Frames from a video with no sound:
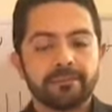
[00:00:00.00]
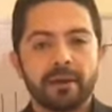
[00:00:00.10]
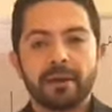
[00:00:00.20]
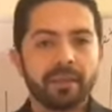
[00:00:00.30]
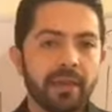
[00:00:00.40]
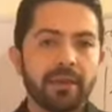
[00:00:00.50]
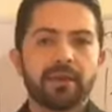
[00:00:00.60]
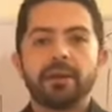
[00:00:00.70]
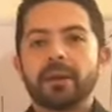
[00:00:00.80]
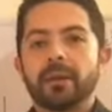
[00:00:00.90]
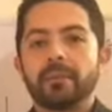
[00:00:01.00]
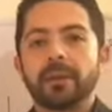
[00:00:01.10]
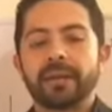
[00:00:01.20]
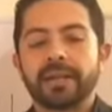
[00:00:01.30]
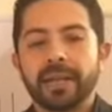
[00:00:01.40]
are there,
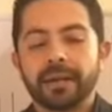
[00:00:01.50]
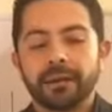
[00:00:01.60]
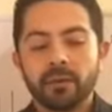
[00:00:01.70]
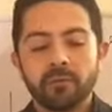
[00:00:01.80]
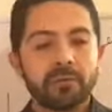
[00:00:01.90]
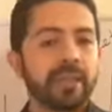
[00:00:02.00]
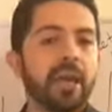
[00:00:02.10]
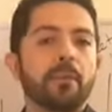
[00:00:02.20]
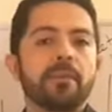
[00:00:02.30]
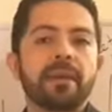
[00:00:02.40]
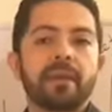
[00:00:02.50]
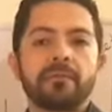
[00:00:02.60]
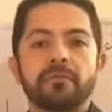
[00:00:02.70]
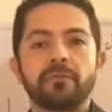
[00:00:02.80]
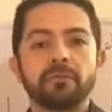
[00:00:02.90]
but it will really help me
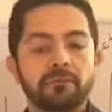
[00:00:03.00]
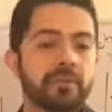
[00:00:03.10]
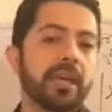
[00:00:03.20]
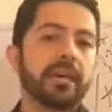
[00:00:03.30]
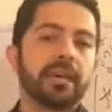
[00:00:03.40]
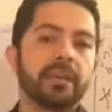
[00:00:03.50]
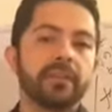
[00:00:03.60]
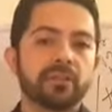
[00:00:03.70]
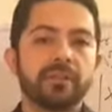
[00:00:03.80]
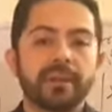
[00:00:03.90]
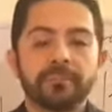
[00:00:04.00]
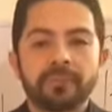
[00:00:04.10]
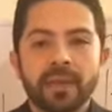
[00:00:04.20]
if you take the survey.